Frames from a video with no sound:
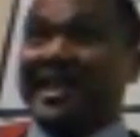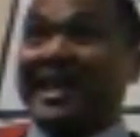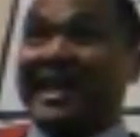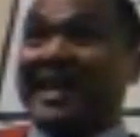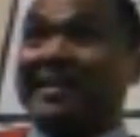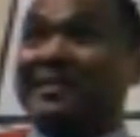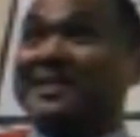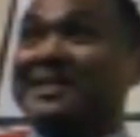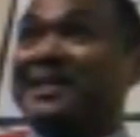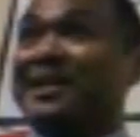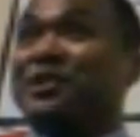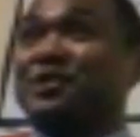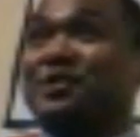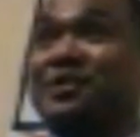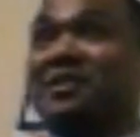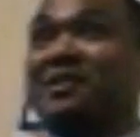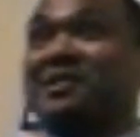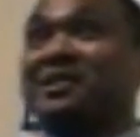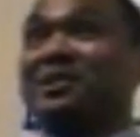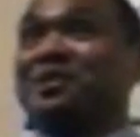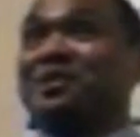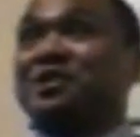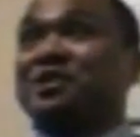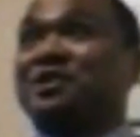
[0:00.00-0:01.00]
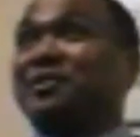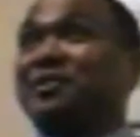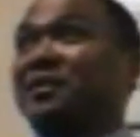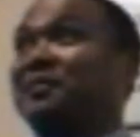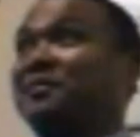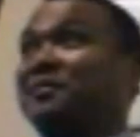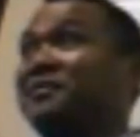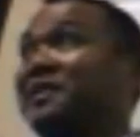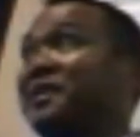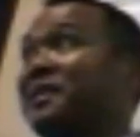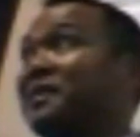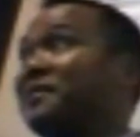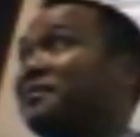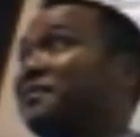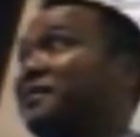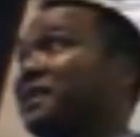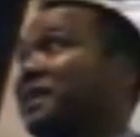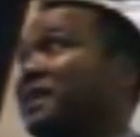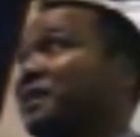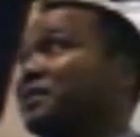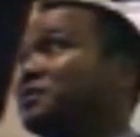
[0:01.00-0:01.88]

And that sets your collegiate career on fire